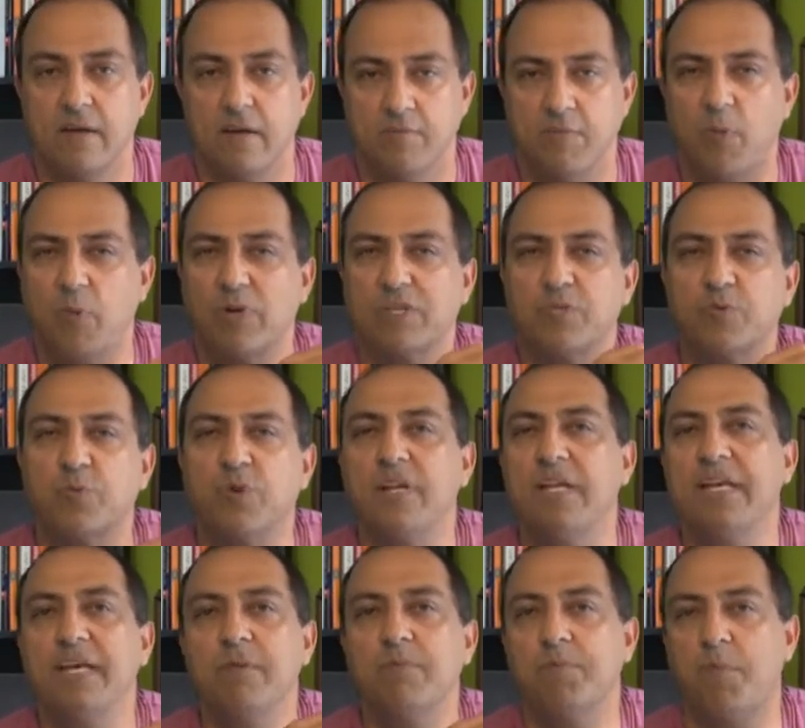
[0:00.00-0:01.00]
But what's
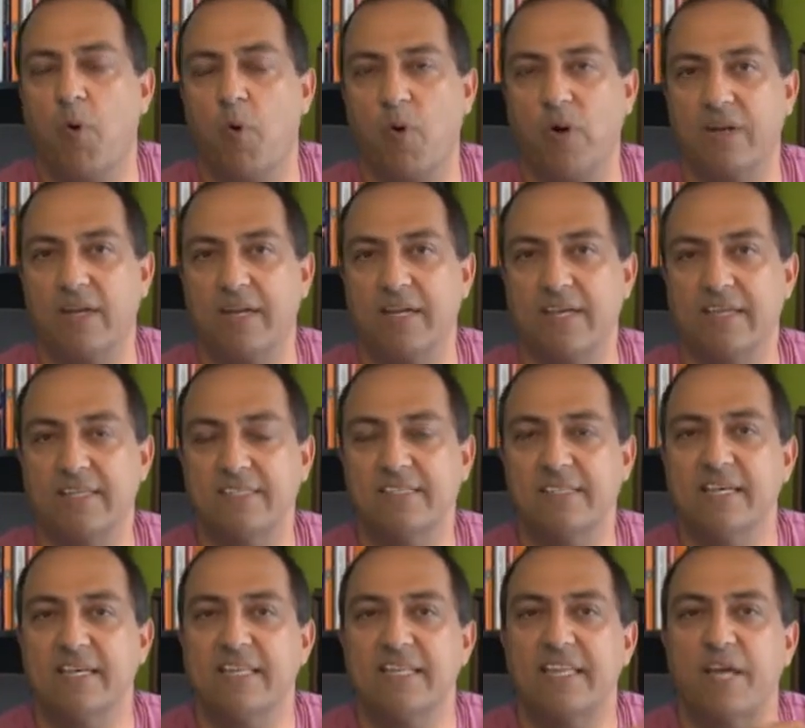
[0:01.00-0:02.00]
really important is
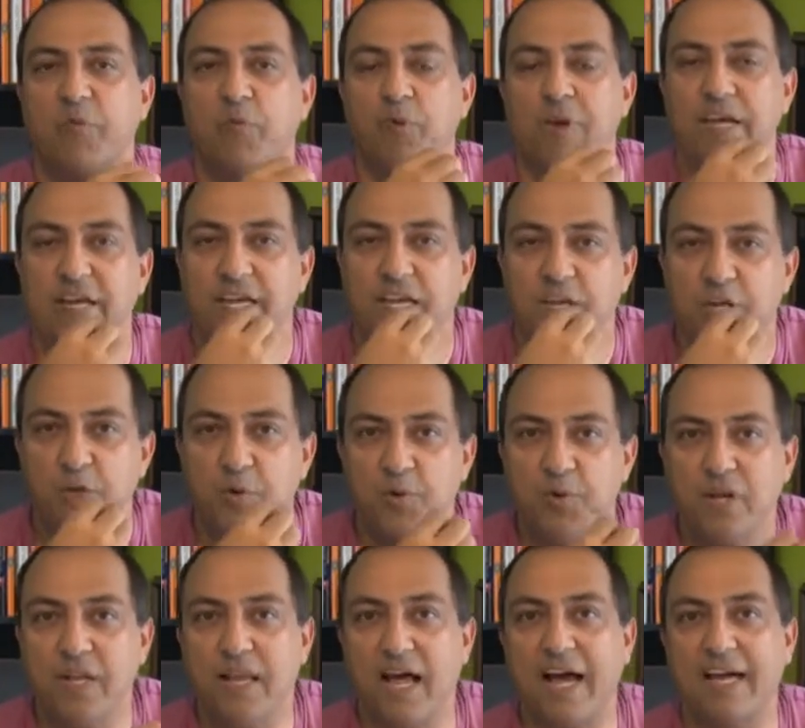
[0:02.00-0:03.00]
that we
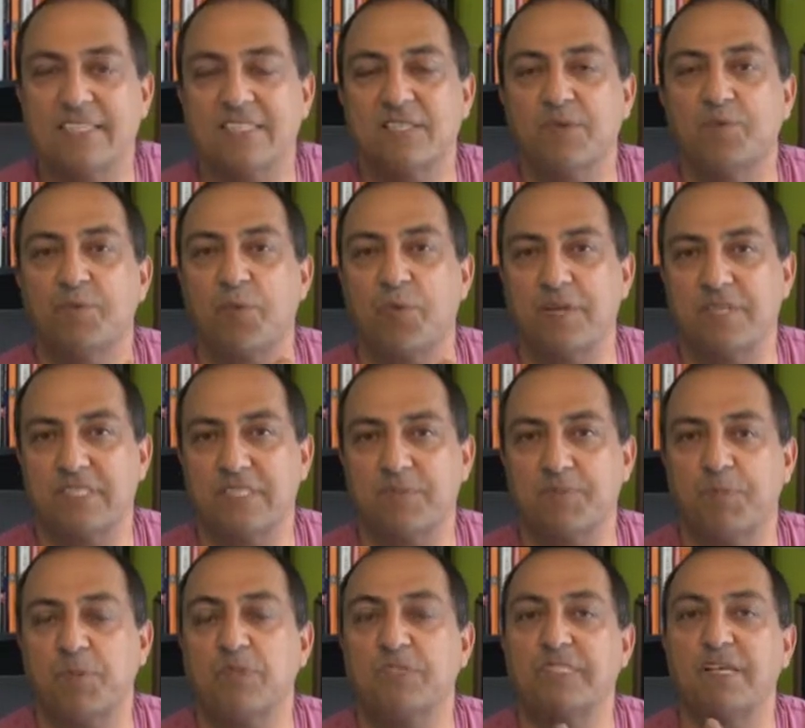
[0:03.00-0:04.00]
utilize the
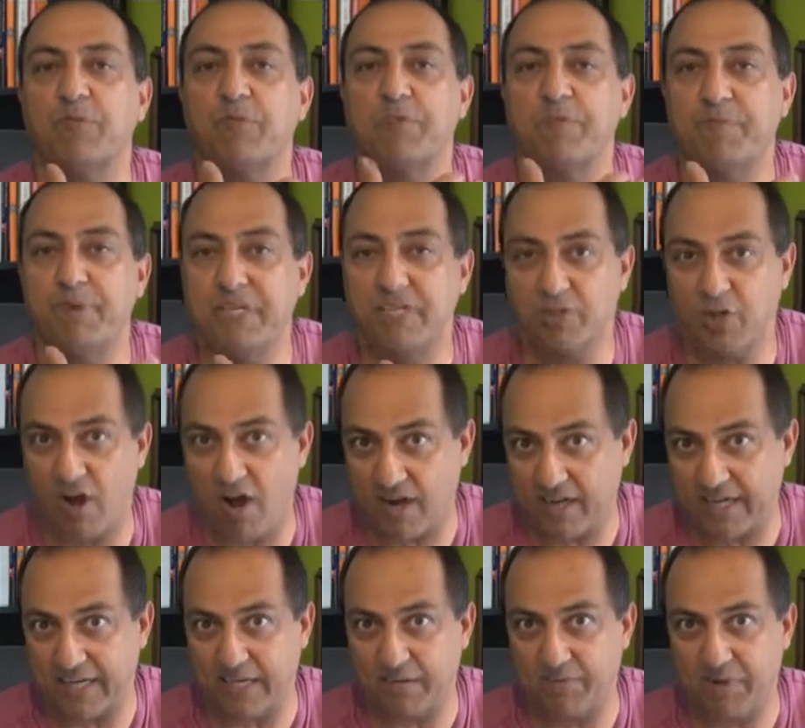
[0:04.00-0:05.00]
principles that we've been
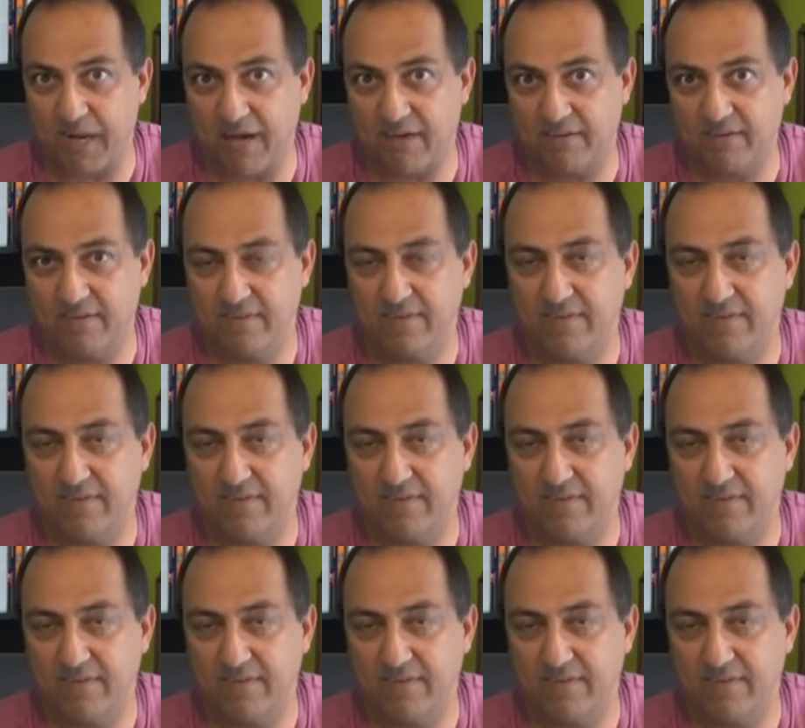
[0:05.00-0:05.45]
talking about.